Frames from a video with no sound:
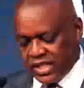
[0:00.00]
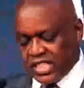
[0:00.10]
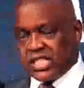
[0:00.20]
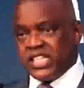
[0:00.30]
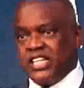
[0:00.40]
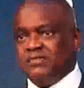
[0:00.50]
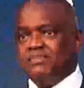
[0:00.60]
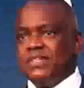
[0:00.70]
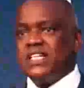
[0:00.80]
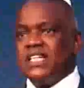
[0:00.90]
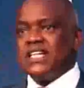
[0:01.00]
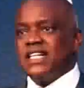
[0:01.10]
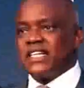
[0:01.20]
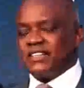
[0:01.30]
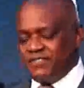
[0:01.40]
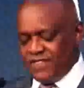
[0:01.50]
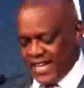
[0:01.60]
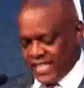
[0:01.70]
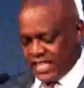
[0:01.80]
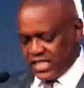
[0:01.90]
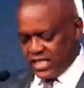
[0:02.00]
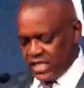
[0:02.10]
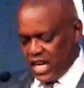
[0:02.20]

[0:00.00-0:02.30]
This theme reflects